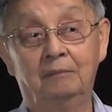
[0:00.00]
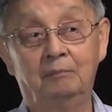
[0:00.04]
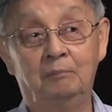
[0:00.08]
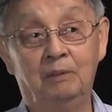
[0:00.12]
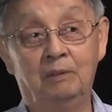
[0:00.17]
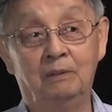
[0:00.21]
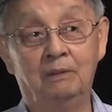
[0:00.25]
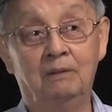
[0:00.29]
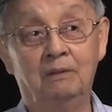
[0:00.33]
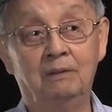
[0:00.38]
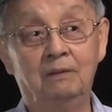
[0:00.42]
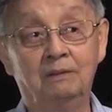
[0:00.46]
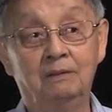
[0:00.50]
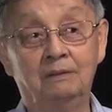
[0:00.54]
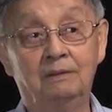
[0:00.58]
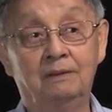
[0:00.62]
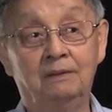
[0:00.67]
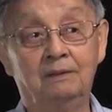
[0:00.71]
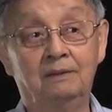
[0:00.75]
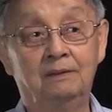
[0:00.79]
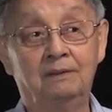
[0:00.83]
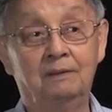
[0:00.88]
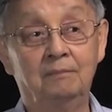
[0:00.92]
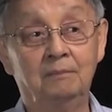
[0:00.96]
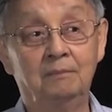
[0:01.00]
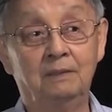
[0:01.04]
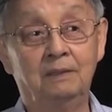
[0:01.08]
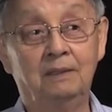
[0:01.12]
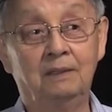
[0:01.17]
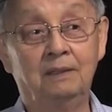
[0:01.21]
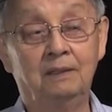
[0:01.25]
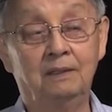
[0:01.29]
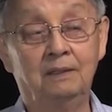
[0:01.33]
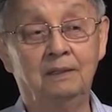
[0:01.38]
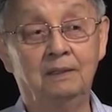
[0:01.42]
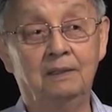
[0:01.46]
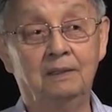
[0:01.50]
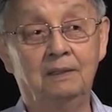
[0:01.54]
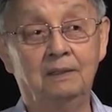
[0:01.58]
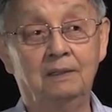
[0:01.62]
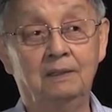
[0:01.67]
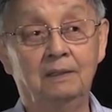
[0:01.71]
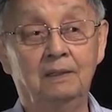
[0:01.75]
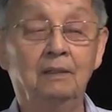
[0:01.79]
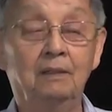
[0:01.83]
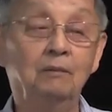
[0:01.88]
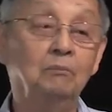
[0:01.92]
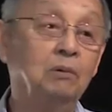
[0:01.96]
It belongs to somebody.
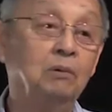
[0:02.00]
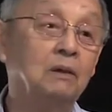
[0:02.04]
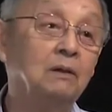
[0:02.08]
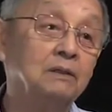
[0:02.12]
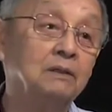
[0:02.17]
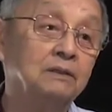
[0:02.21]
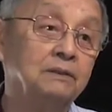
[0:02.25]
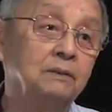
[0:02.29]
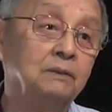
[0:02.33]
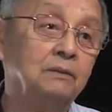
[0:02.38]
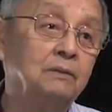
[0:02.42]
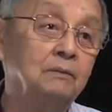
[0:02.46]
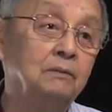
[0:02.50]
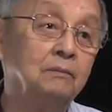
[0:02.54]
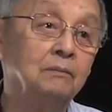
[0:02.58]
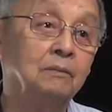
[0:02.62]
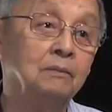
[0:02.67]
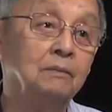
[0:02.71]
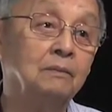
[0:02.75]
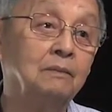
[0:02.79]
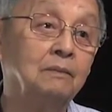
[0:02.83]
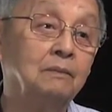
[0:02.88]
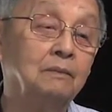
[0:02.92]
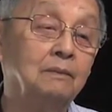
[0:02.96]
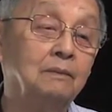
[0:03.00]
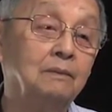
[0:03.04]
Belongs to whom?